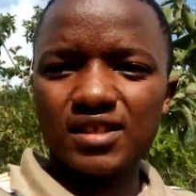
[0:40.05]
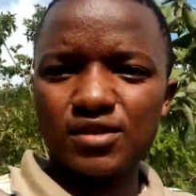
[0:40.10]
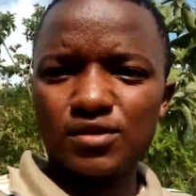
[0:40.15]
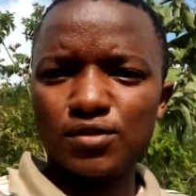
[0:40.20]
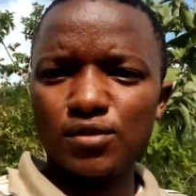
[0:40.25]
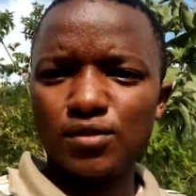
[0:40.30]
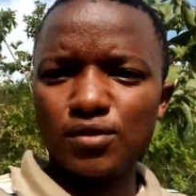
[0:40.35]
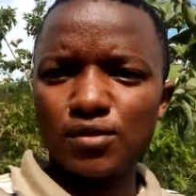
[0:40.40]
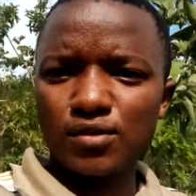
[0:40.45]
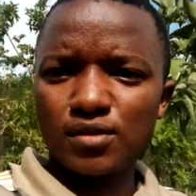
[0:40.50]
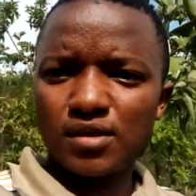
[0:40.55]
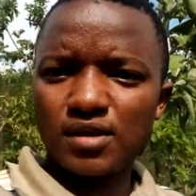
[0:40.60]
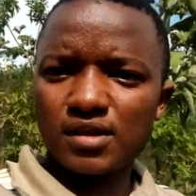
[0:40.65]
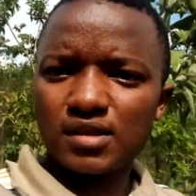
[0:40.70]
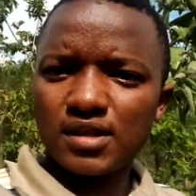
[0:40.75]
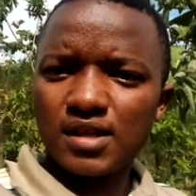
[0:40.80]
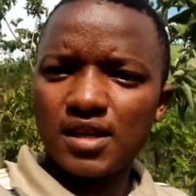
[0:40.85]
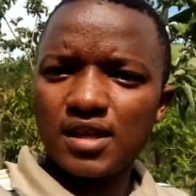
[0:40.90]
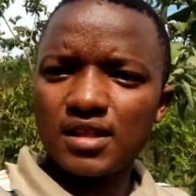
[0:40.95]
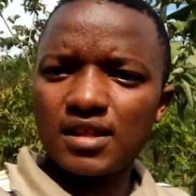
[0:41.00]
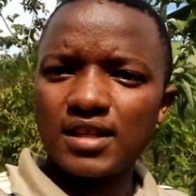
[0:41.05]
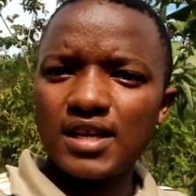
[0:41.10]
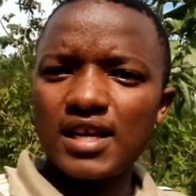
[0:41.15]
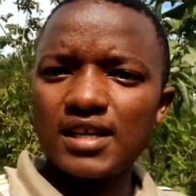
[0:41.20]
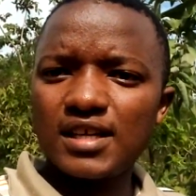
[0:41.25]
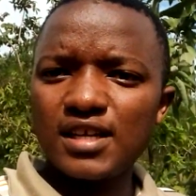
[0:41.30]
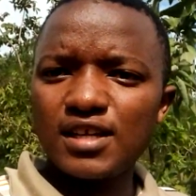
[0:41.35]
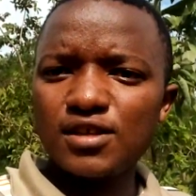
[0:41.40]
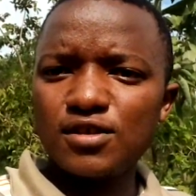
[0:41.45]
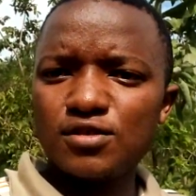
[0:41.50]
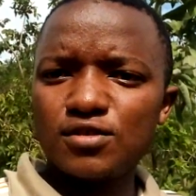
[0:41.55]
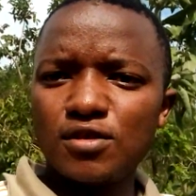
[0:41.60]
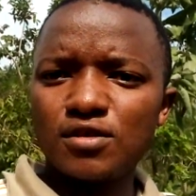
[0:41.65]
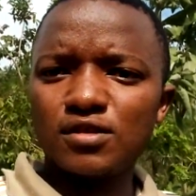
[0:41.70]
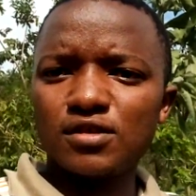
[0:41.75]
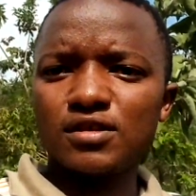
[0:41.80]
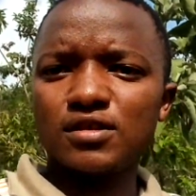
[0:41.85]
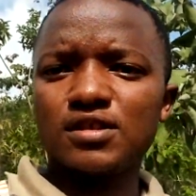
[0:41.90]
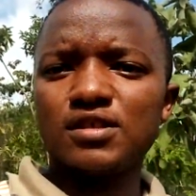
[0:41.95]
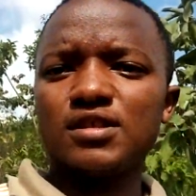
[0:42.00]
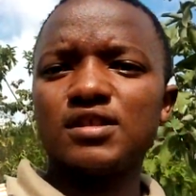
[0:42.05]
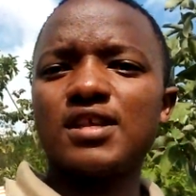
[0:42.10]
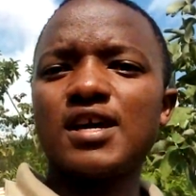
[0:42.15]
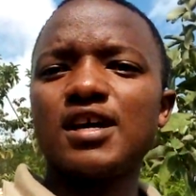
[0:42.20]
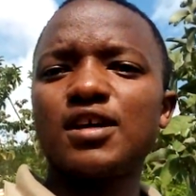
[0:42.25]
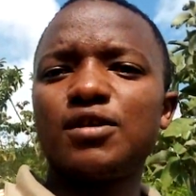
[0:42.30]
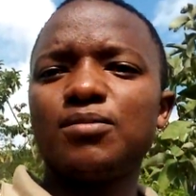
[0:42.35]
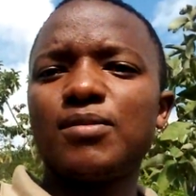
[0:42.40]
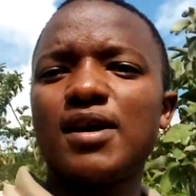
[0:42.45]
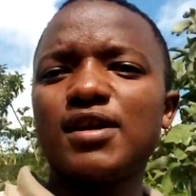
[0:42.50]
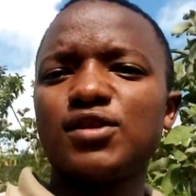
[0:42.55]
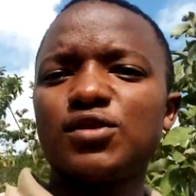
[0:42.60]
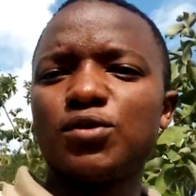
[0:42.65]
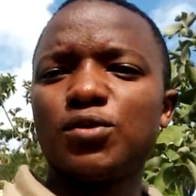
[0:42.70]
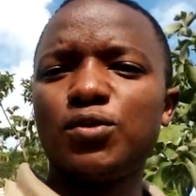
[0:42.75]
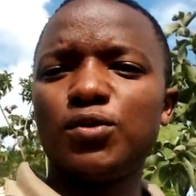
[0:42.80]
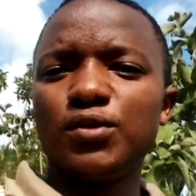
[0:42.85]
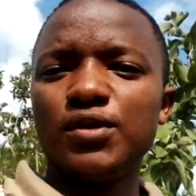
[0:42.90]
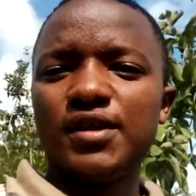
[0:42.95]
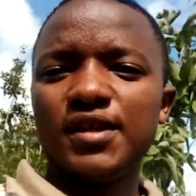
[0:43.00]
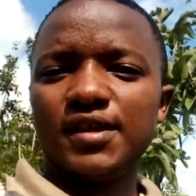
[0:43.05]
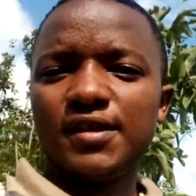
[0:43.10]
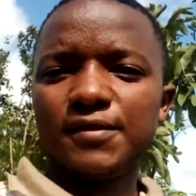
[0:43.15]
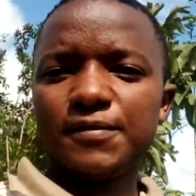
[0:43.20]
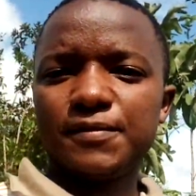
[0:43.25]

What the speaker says: So the writing is not that much good,